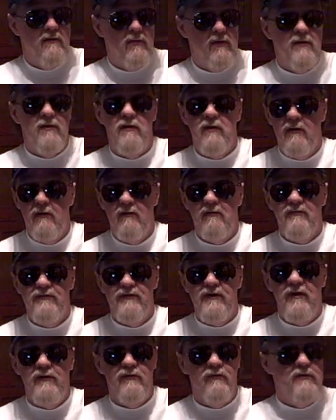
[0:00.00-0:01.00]
Well, here in the
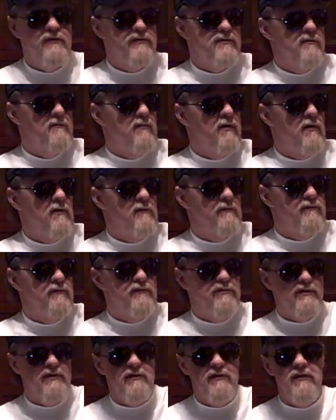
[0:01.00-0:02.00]
southwestern part of
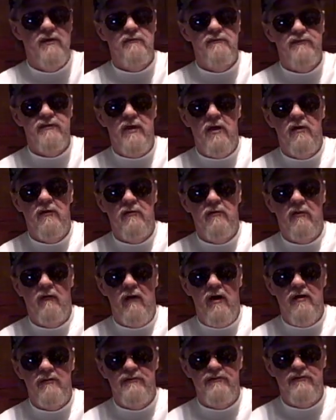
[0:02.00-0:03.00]
Virginia, it was called
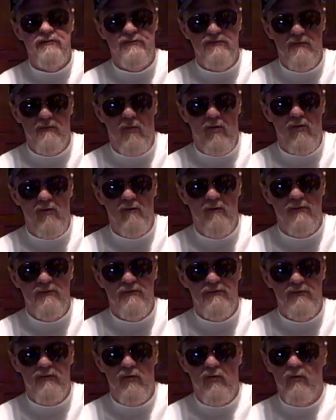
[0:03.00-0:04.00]
Krause's
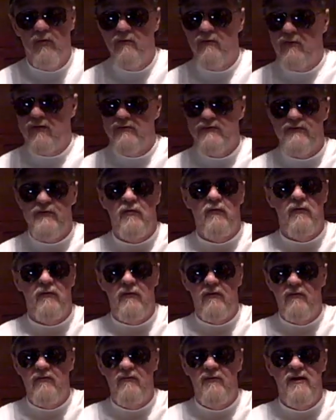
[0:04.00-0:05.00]
Department Store. They sold
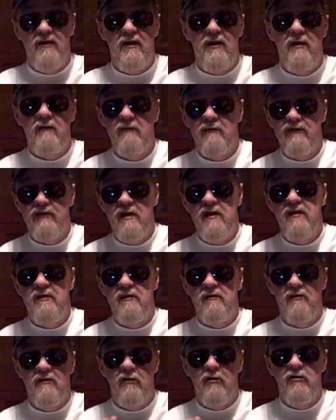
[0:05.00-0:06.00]
a little bit of
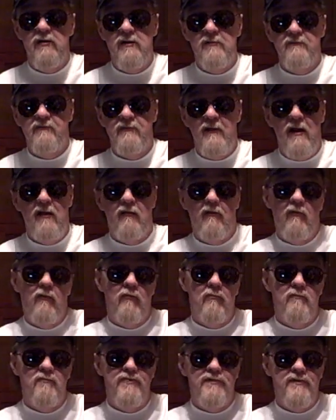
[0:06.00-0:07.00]
everything, including
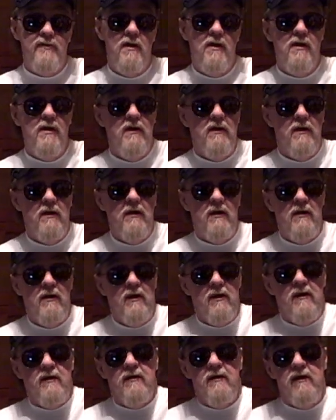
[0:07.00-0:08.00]
firearms.
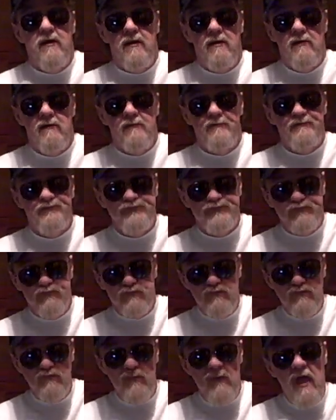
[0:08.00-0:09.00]
Now,
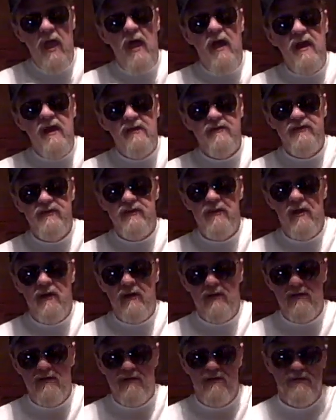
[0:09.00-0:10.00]
I had
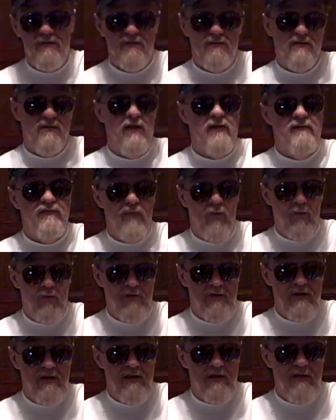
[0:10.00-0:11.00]
shot a
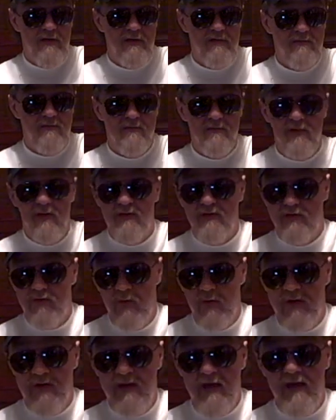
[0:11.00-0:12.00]
410 and
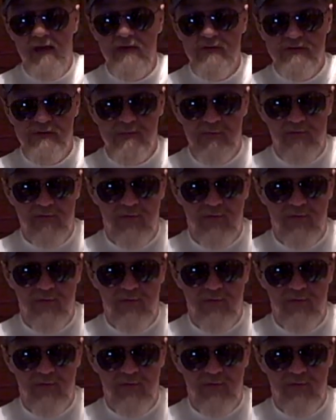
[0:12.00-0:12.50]
20 gauge